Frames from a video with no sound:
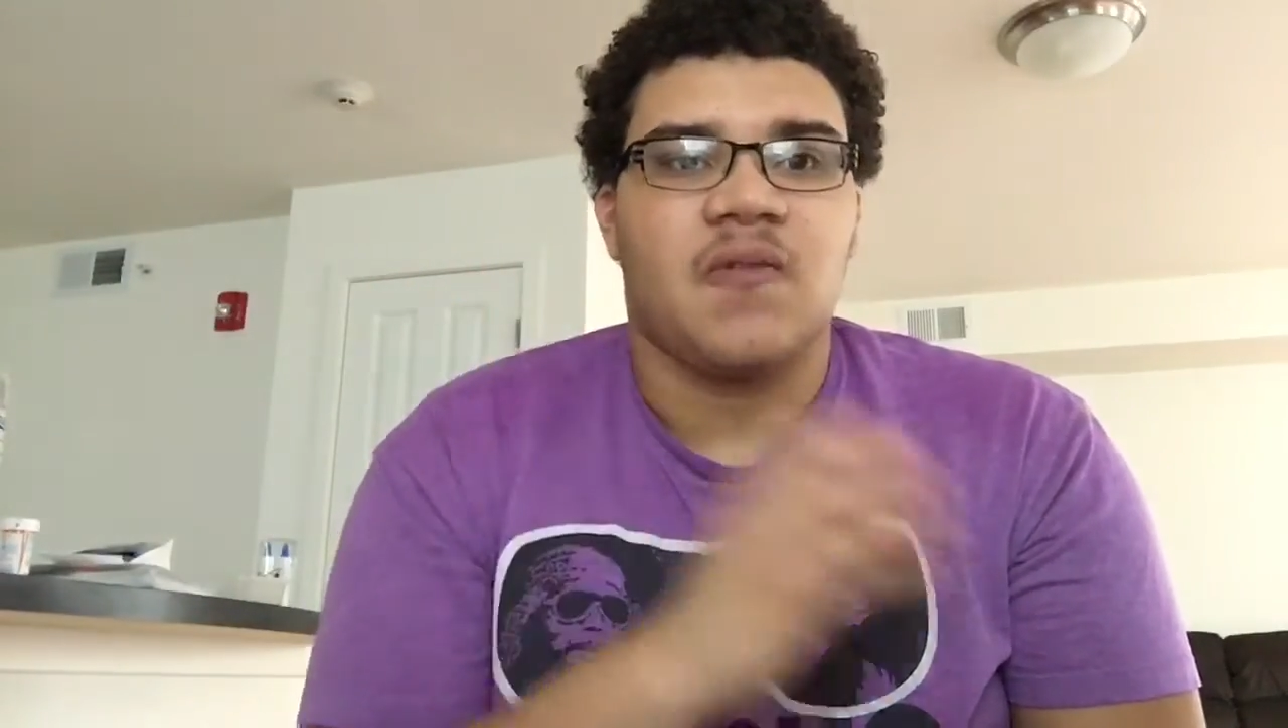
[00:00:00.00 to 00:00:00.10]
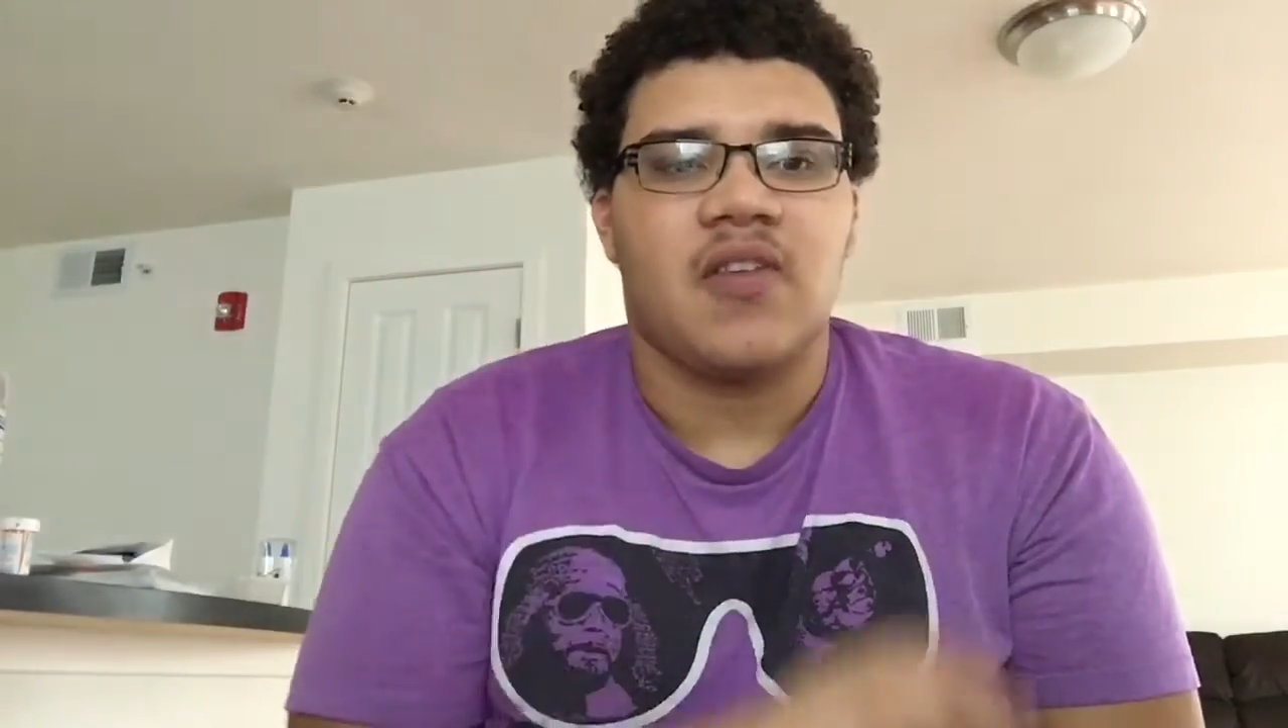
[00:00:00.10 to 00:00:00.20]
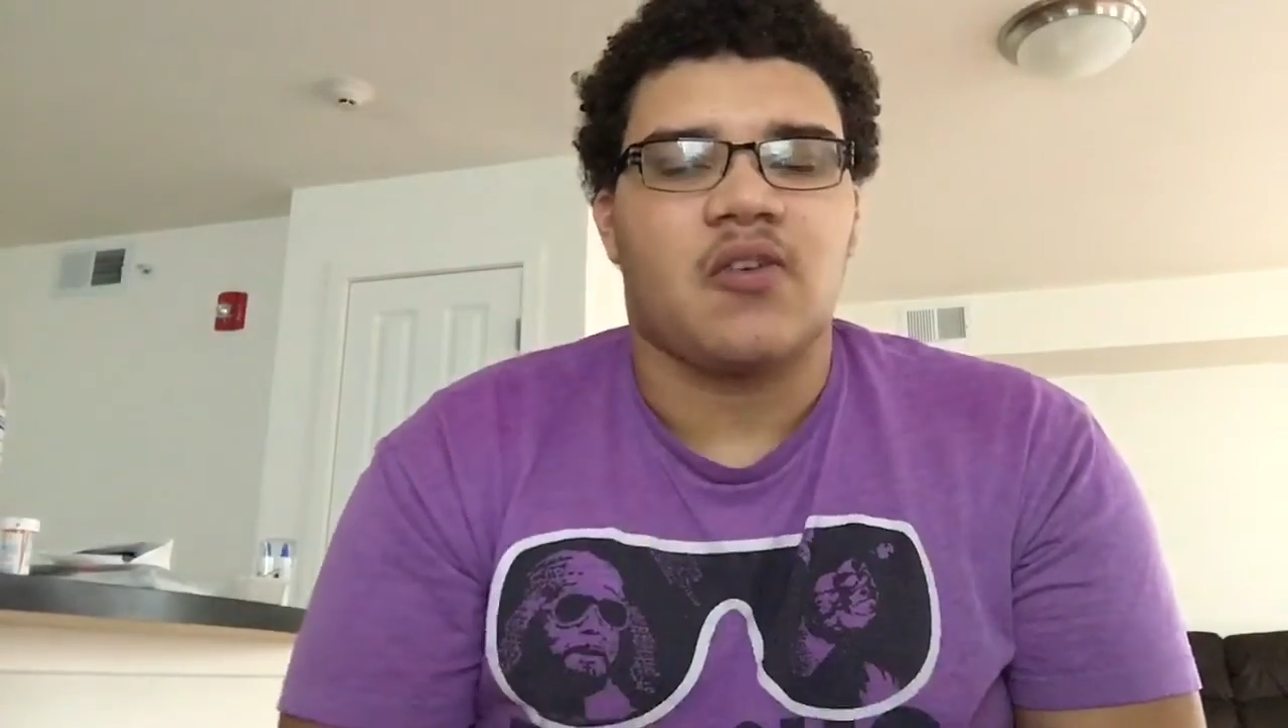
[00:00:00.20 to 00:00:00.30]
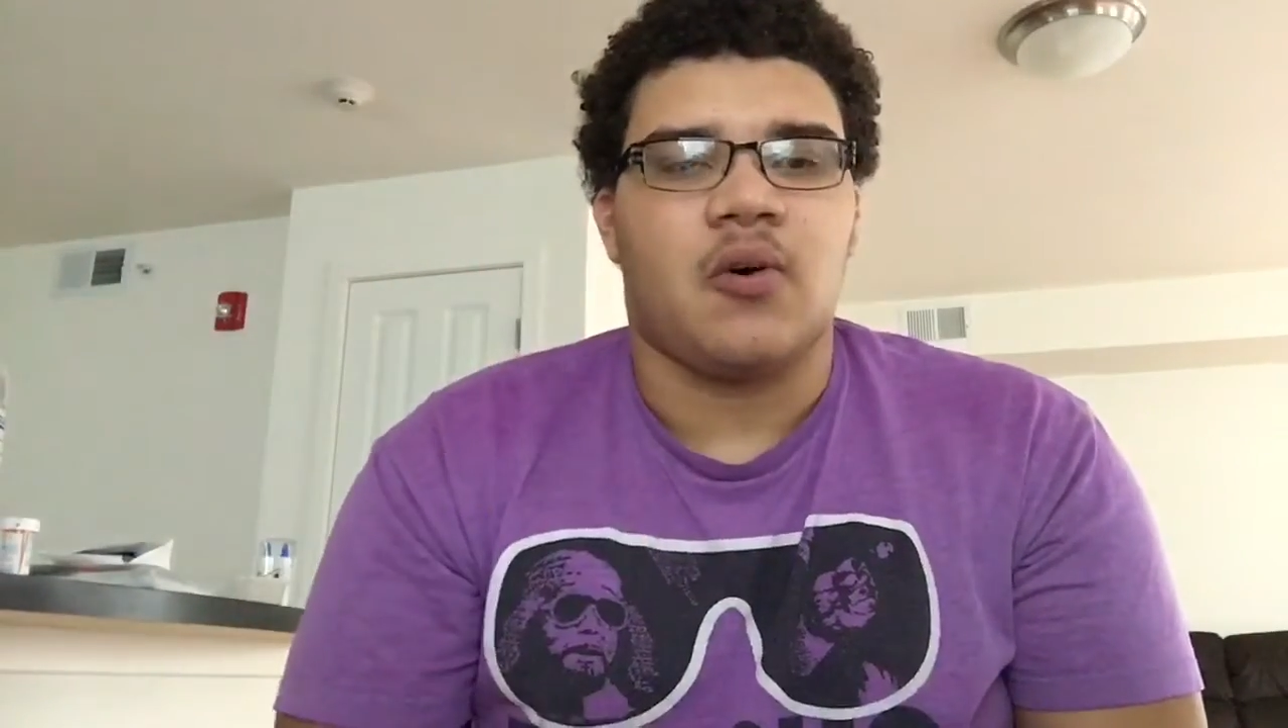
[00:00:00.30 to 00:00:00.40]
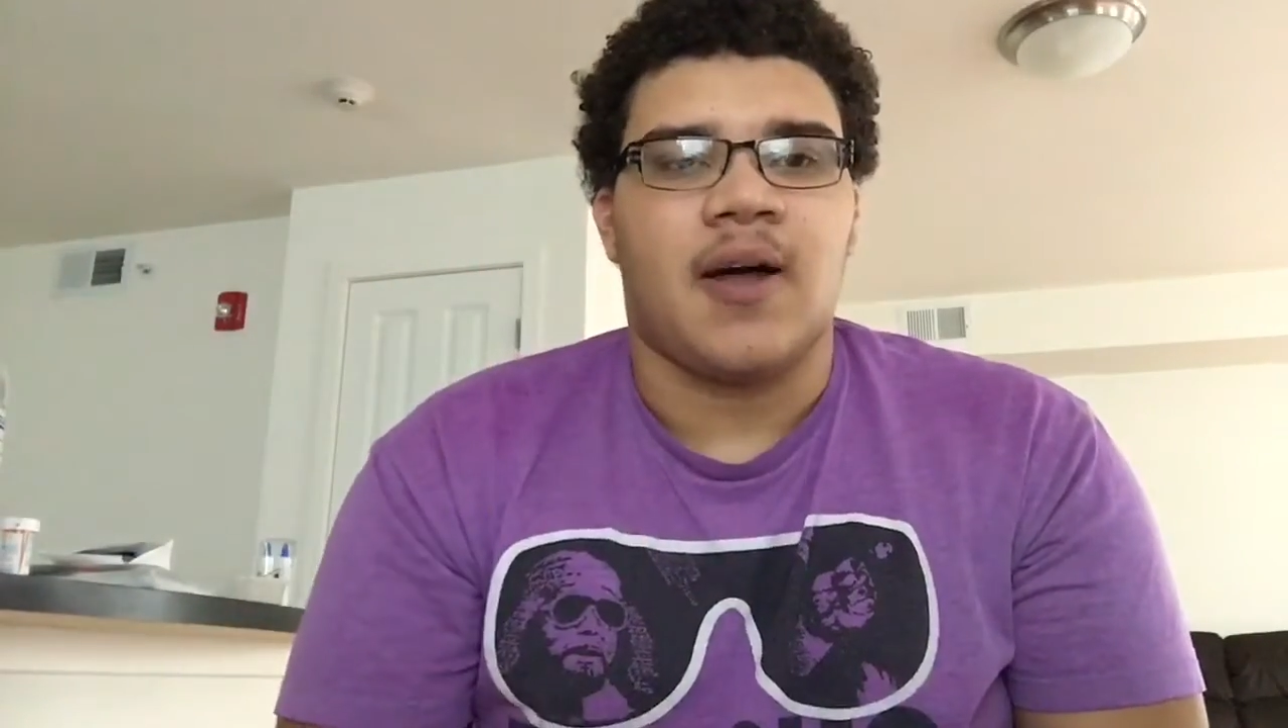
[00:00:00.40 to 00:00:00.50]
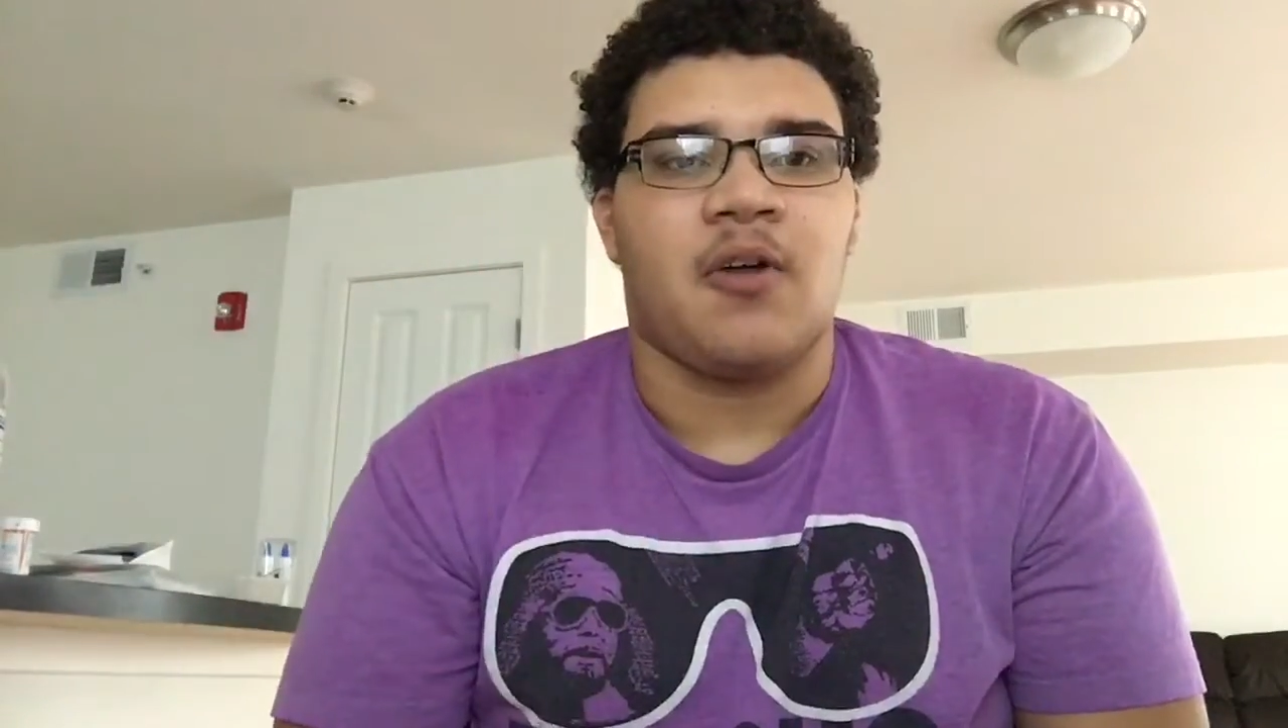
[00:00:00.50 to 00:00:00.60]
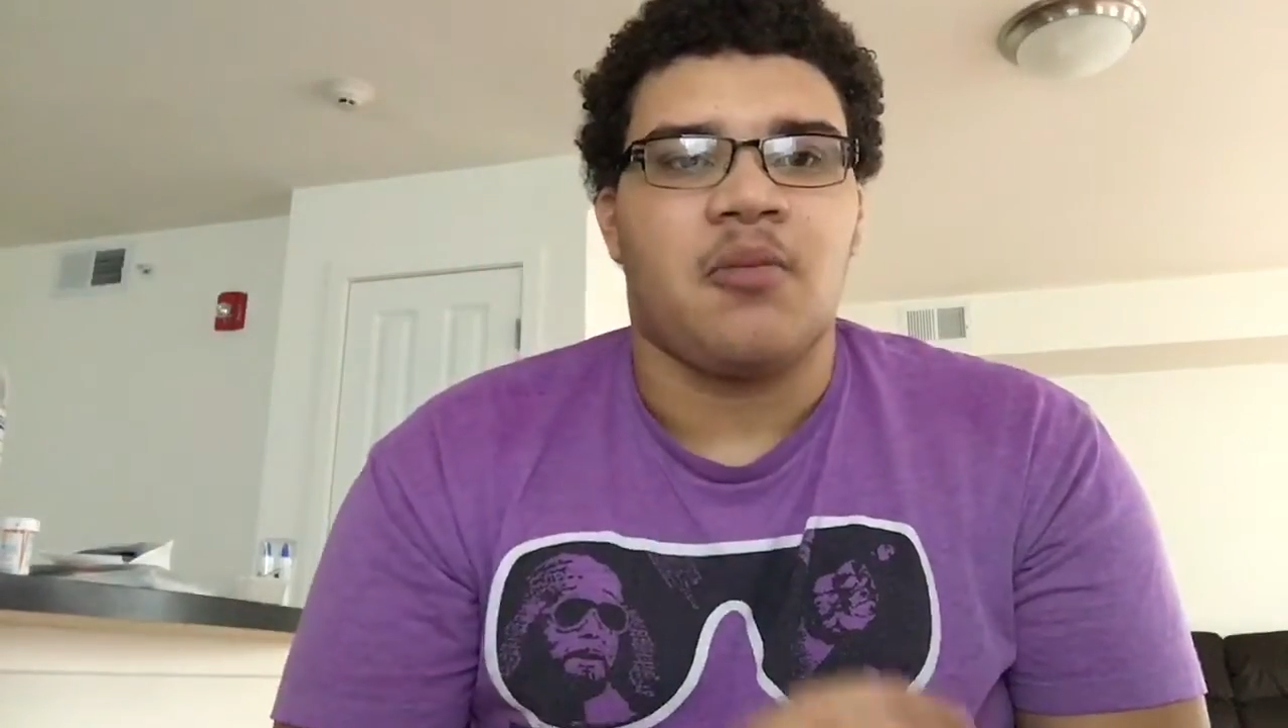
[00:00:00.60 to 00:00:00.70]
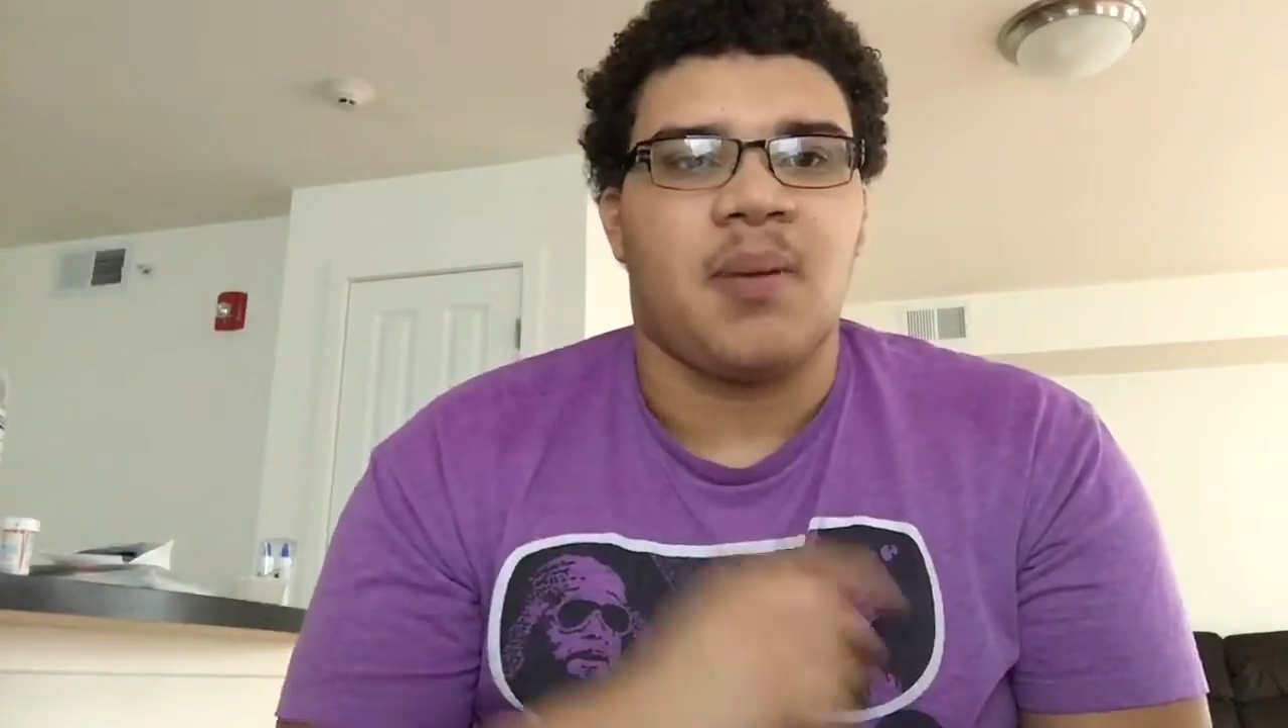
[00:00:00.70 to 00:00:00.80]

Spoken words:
physical health,